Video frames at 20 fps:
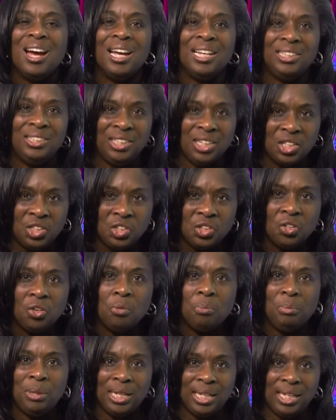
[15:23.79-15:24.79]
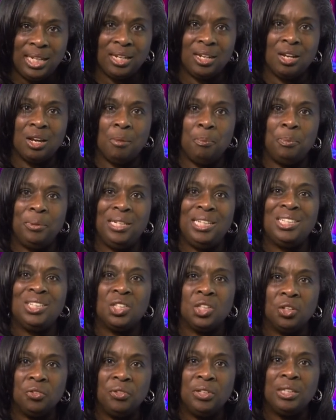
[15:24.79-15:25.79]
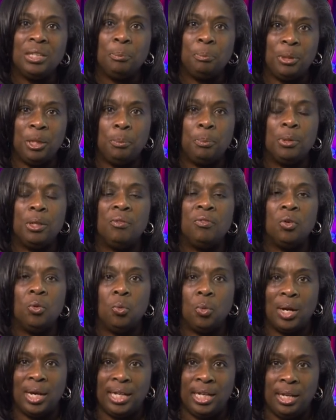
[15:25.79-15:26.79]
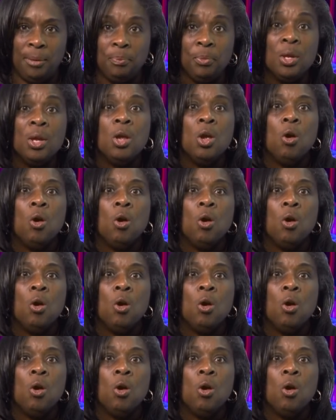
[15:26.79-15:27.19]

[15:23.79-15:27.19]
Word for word: a digital media company serving the people of Hawaii.